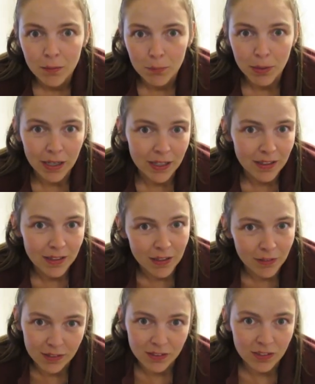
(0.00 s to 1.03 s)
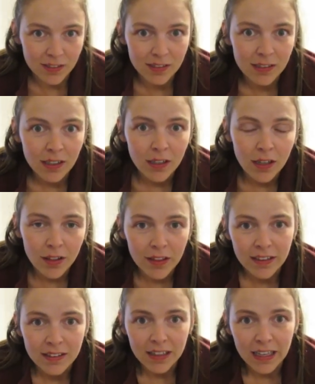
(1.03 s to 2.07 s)
but it was just
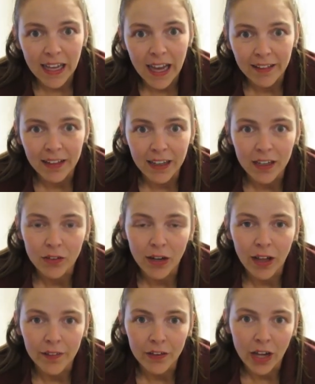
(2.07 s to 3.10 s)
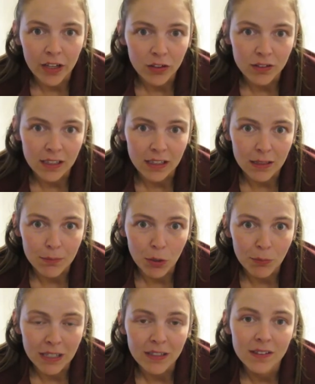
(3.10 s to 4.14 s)
things that they had laying around they're not using at the
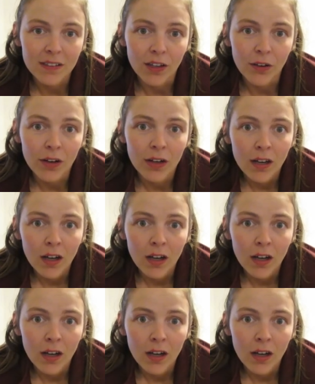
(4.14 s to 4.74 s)
moment, so